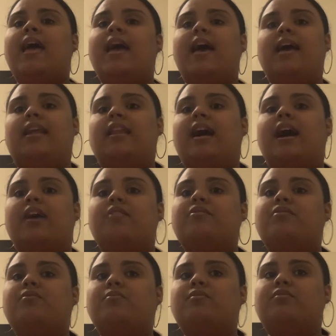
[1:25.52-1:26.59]
and I don't
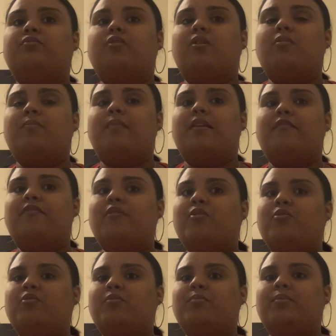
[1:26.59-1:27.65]
know what's wrong with my
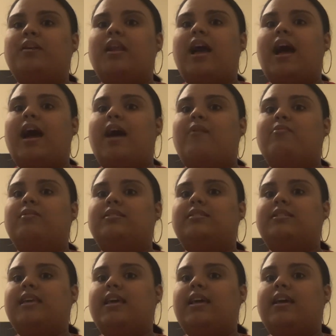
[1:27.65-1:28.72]
phone, but I would
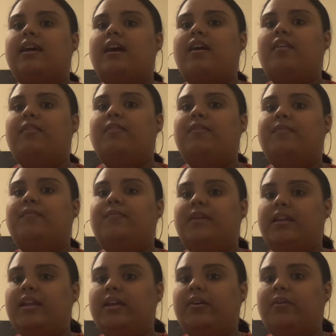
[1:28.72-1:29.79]
take the
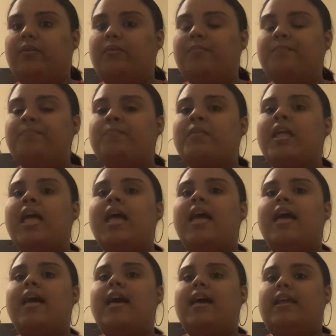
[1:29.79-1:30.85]
video
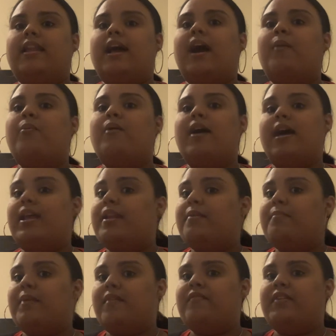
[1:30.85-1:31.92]
and I will edit
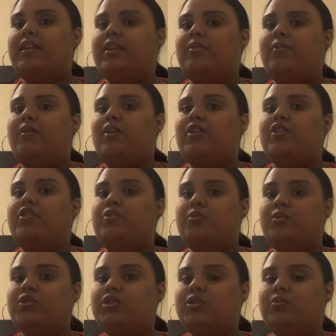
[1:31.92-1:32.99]
my video on
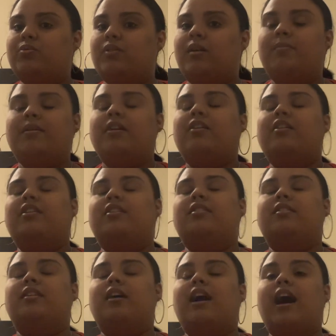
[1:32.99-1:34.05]
YouTube, I mean
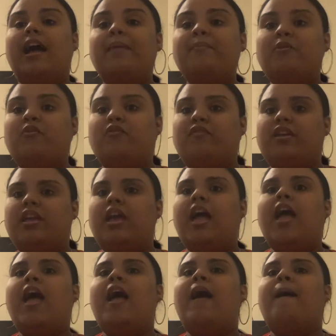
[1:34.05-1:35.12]
on iMovie,
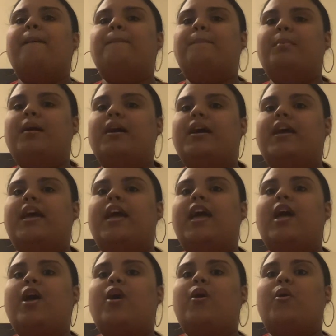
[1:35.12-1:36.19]
but
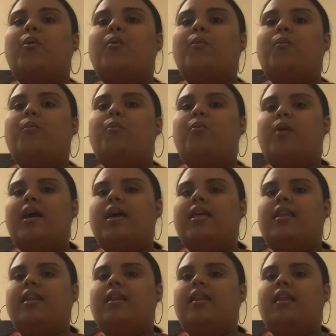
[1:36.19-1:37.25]

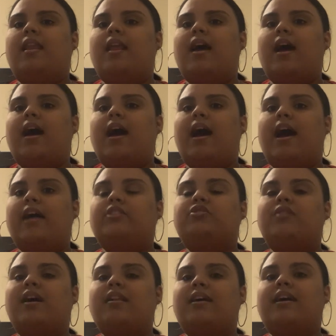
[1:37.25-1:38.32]
when I
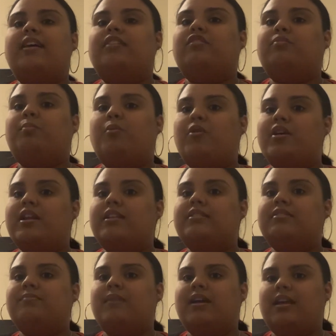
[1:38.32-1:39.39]
try to export it
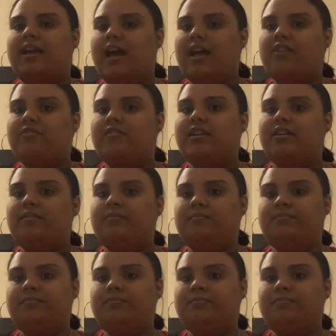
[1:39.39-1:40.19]
to my gallery,